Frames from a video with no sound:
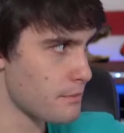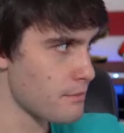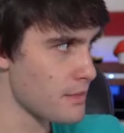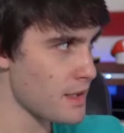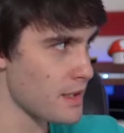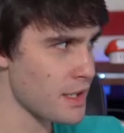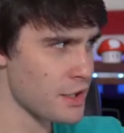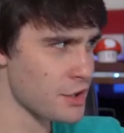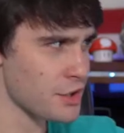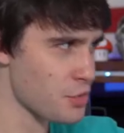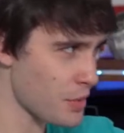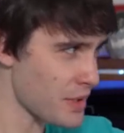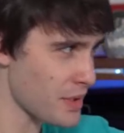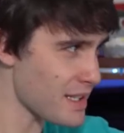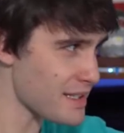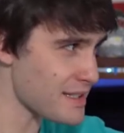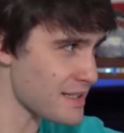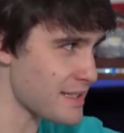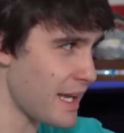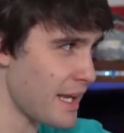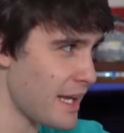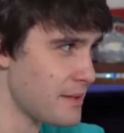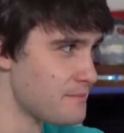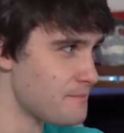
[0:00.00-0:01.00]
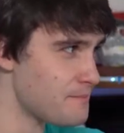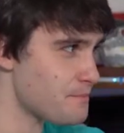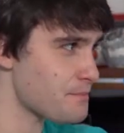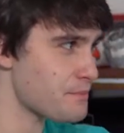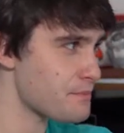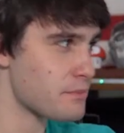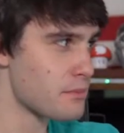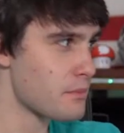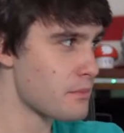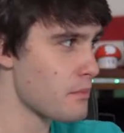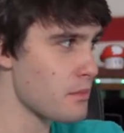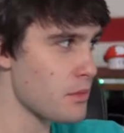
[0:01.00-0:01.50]
Because real estate
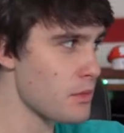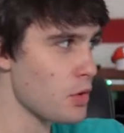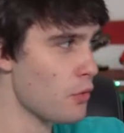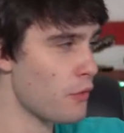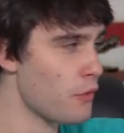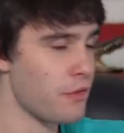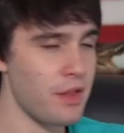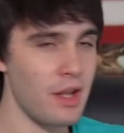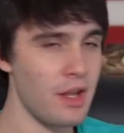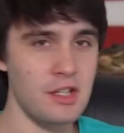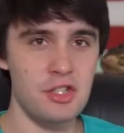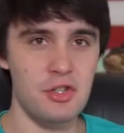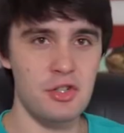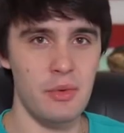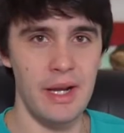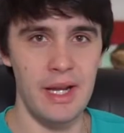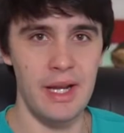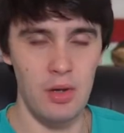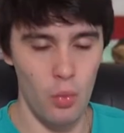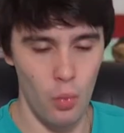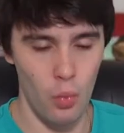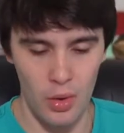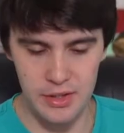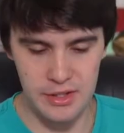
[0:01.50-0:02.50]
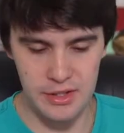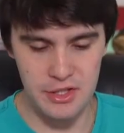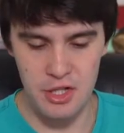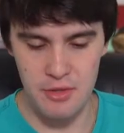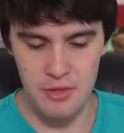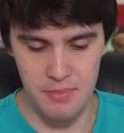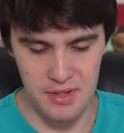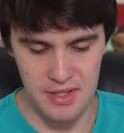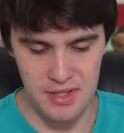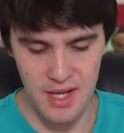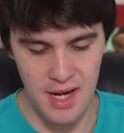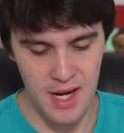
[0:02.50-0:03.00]
will fluctuate 1% to
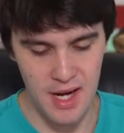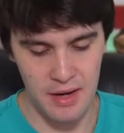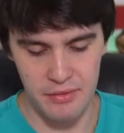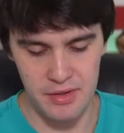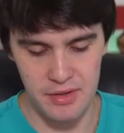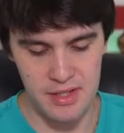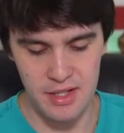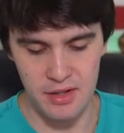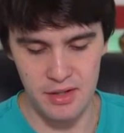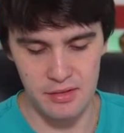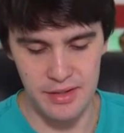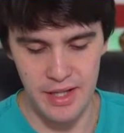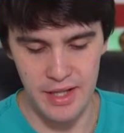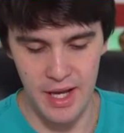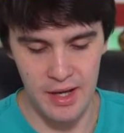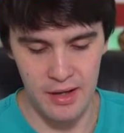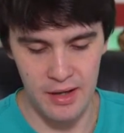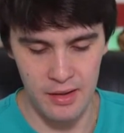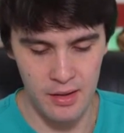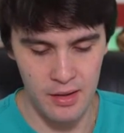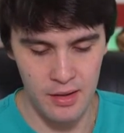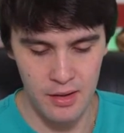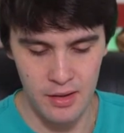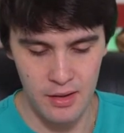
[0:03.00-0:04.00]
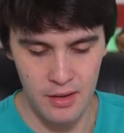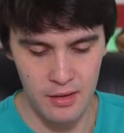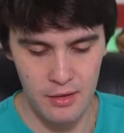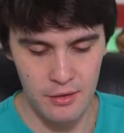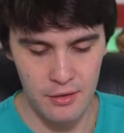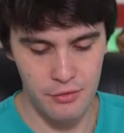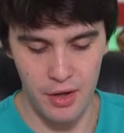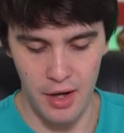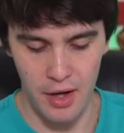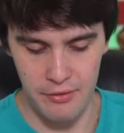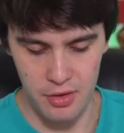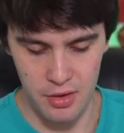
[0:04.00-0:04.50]
2% every single day
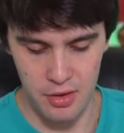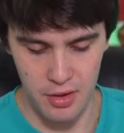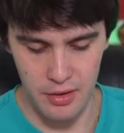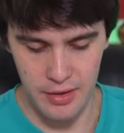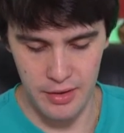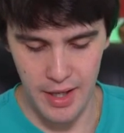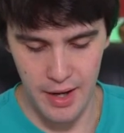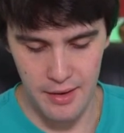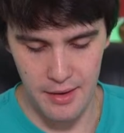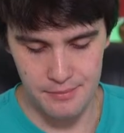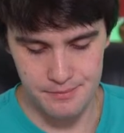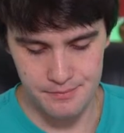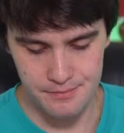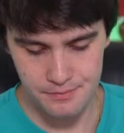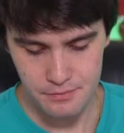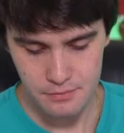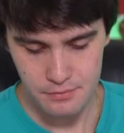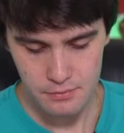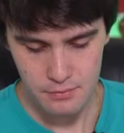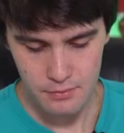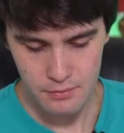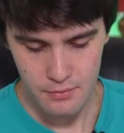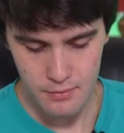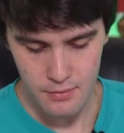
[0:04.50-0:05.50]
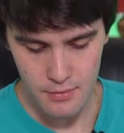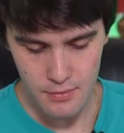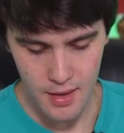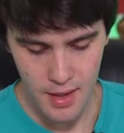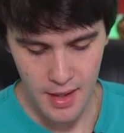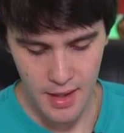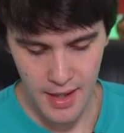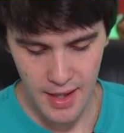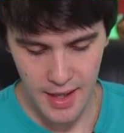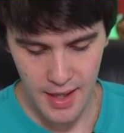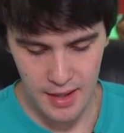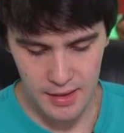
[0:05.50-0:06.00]
forever, okay?
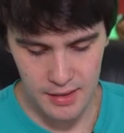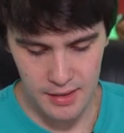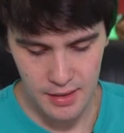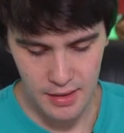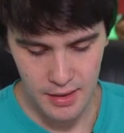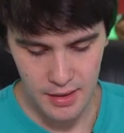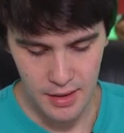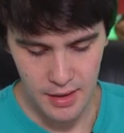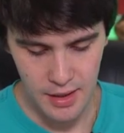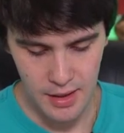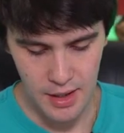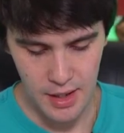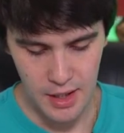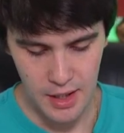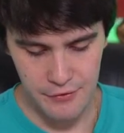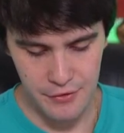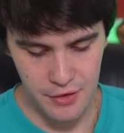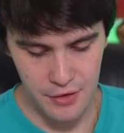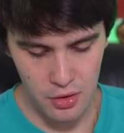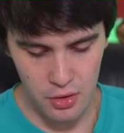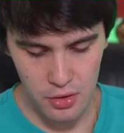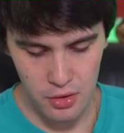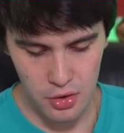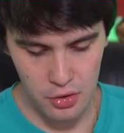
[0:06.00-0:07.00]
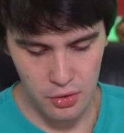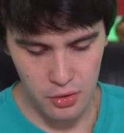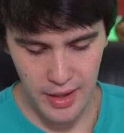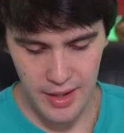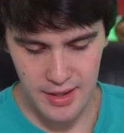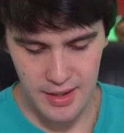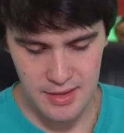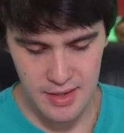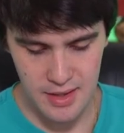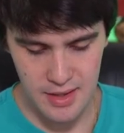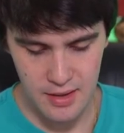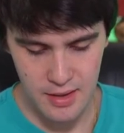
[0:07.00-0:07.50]
And if you go
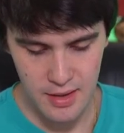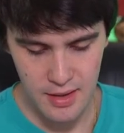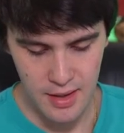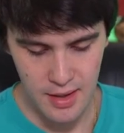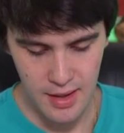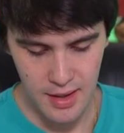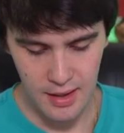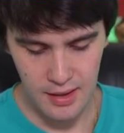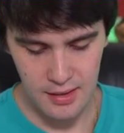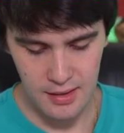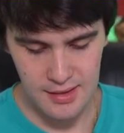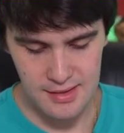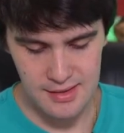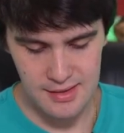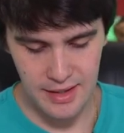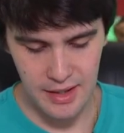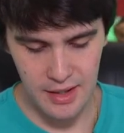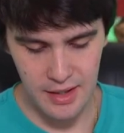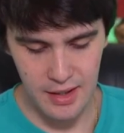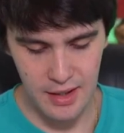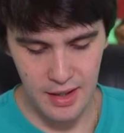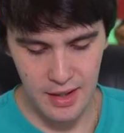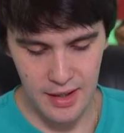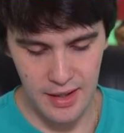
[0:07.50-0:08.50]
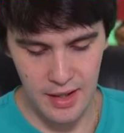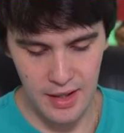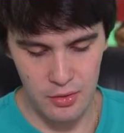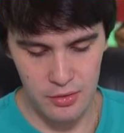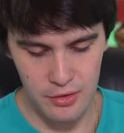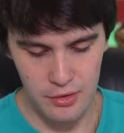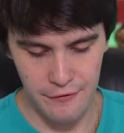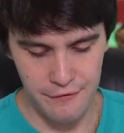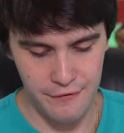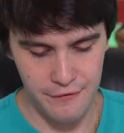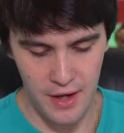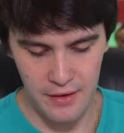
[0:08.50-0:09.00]
crazy, and let's say I
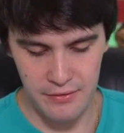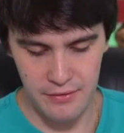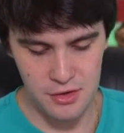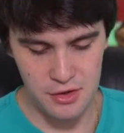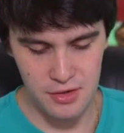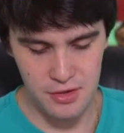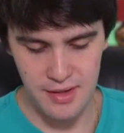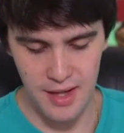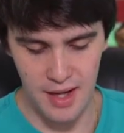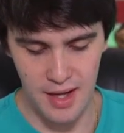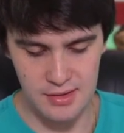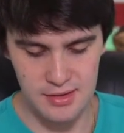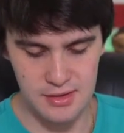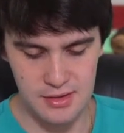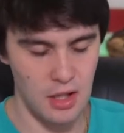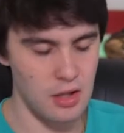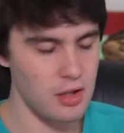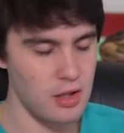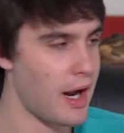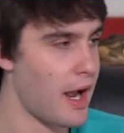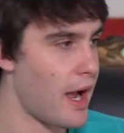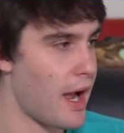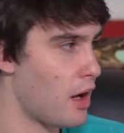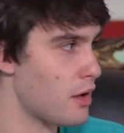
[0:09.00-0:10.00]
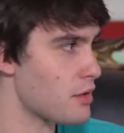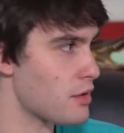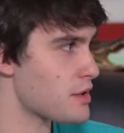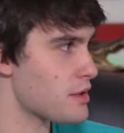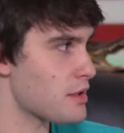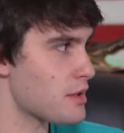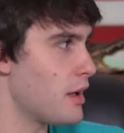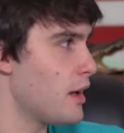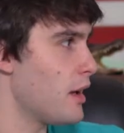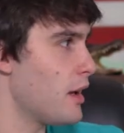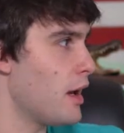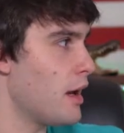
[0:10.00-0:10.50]
own a $500,000
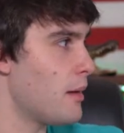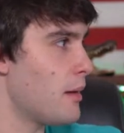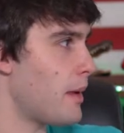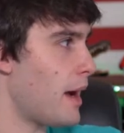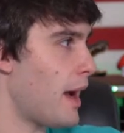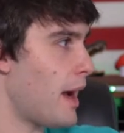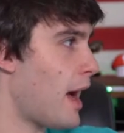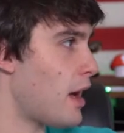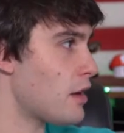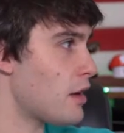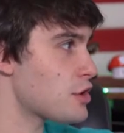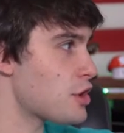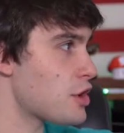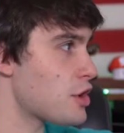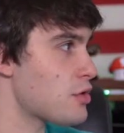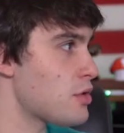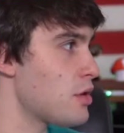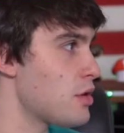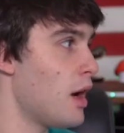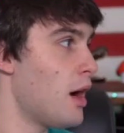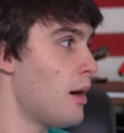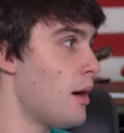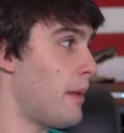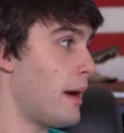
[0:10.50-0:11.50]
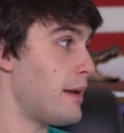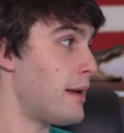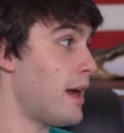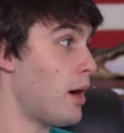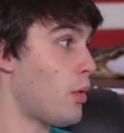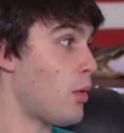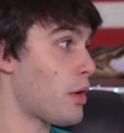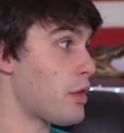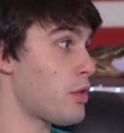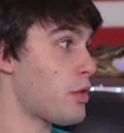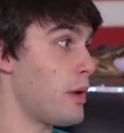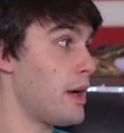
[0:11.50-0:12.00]
house, my
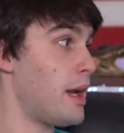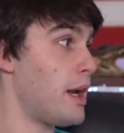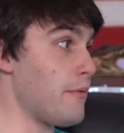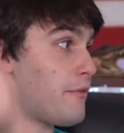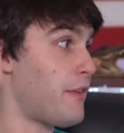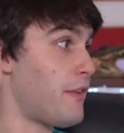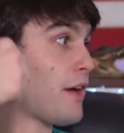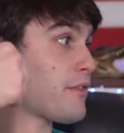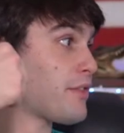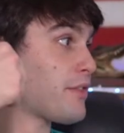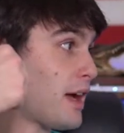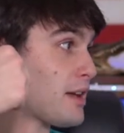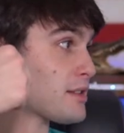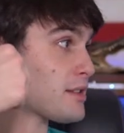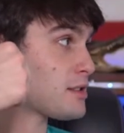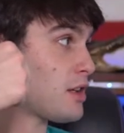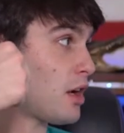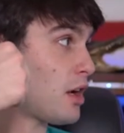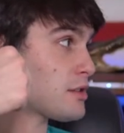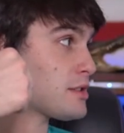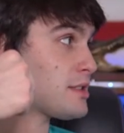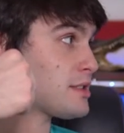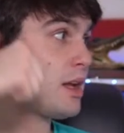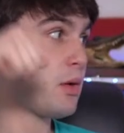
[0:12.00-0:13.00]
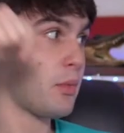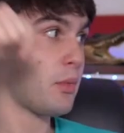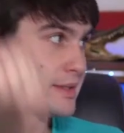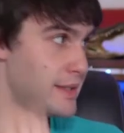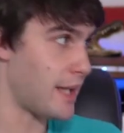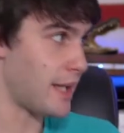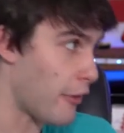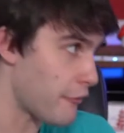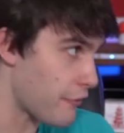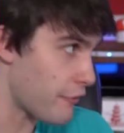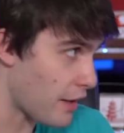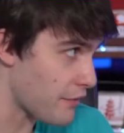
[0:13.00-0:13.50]
net worth went up $5,000 today, it went
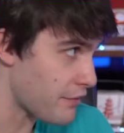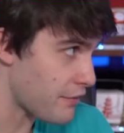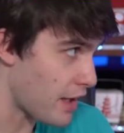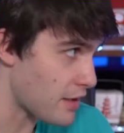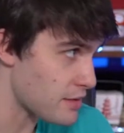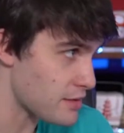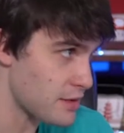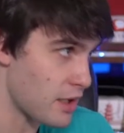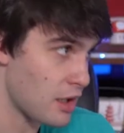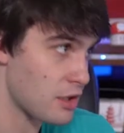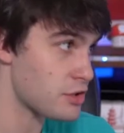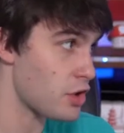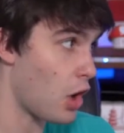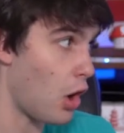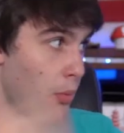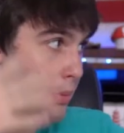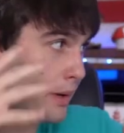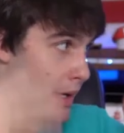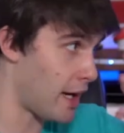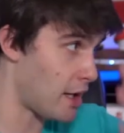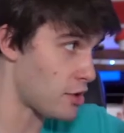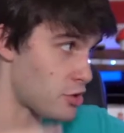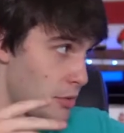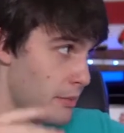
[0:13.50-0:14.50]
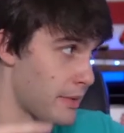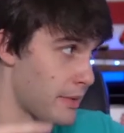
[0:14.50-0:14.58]
down $5,000. Oh my gosh.